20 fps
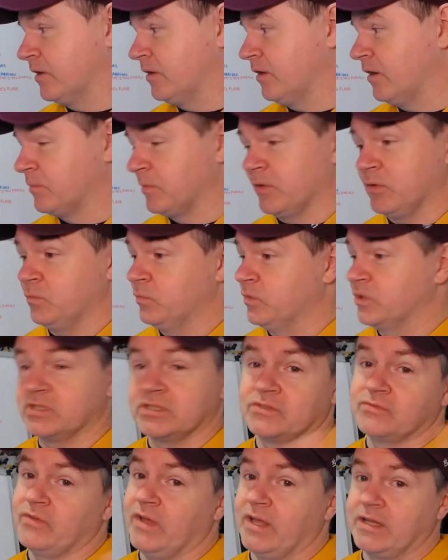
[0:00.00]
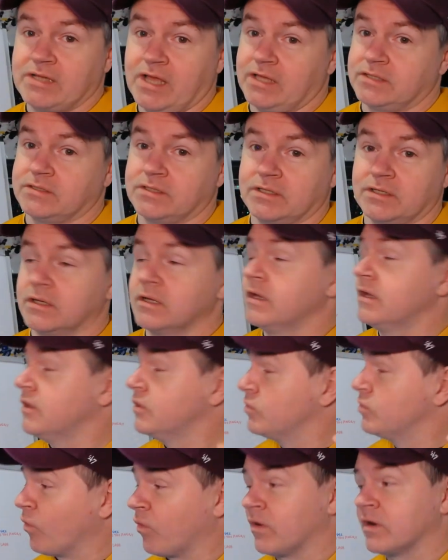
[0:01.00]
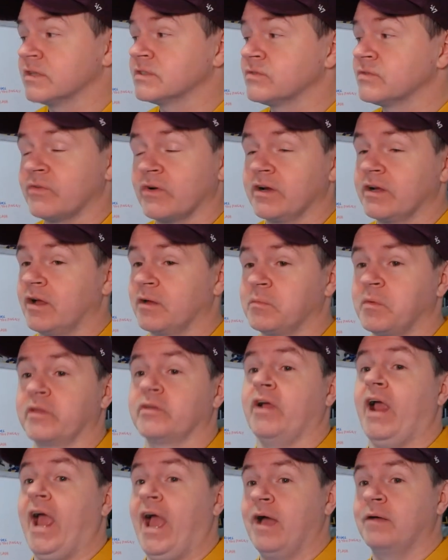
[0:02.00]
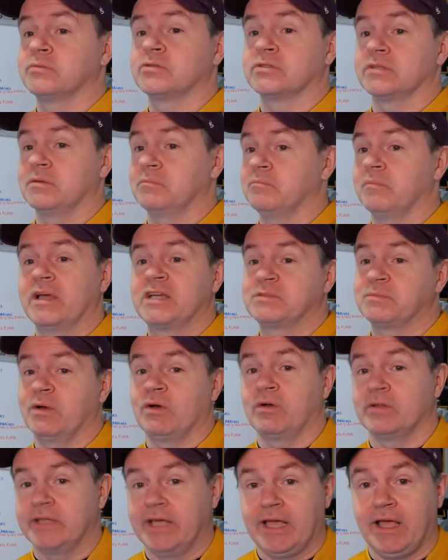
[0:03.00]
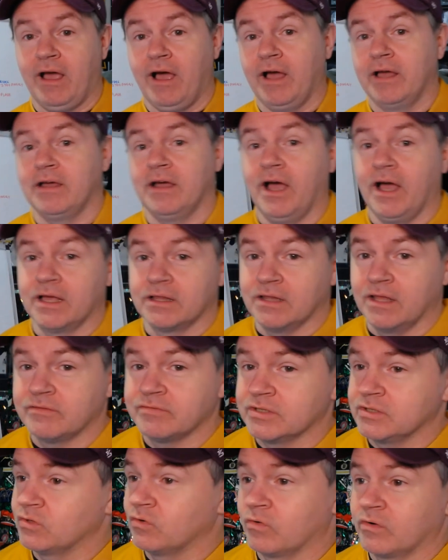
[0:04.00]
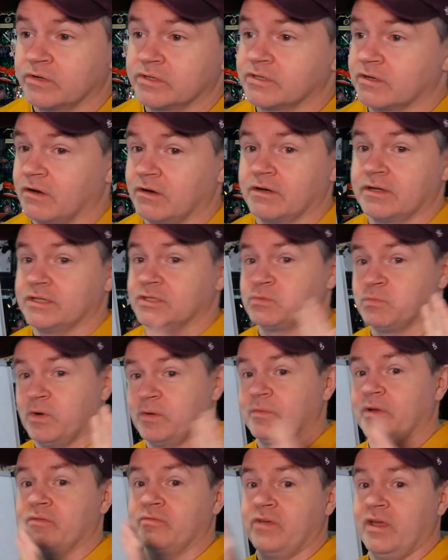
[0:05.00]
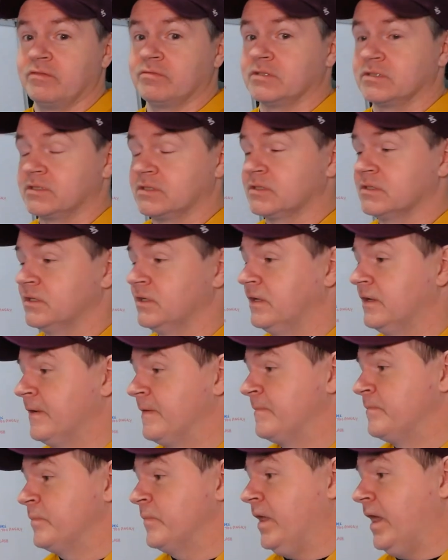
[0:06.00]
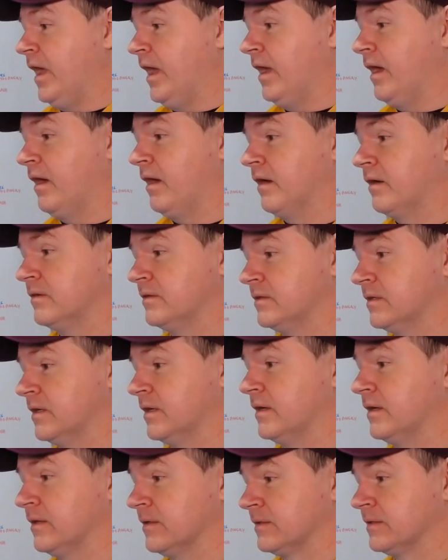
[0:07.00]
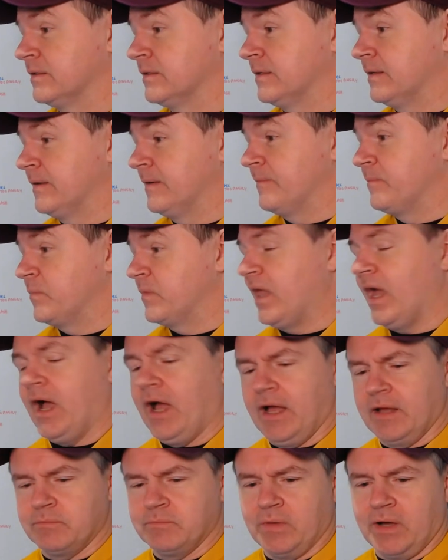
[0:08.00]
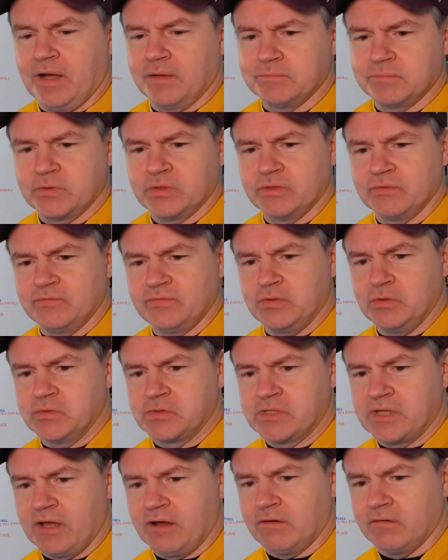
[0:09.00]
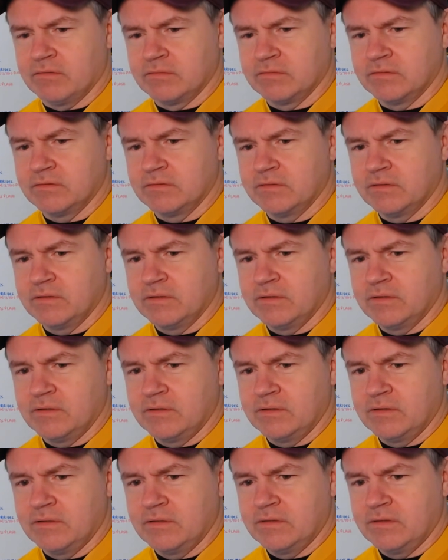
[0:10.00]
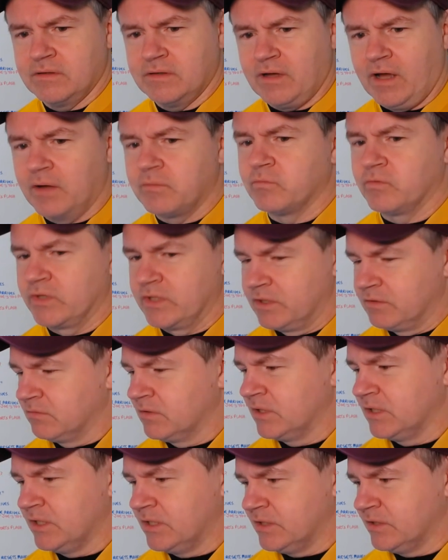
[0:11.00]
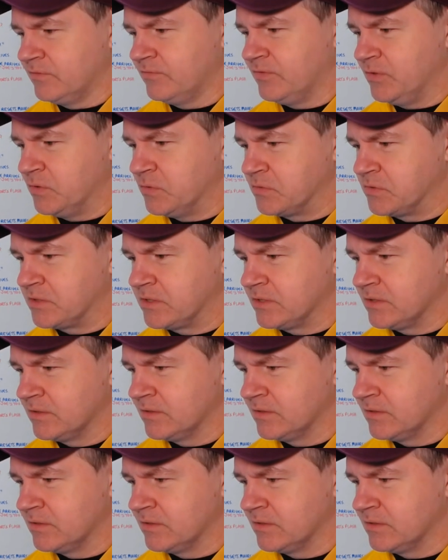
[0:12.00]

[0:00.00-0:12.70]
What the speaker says: godmother, which is fantastic. Nora is a fairy godmother, absolutely makes my whole day. I love it. Nora Dark is one of my favorites, and yeah, I'm confused now. I'm really, really confused.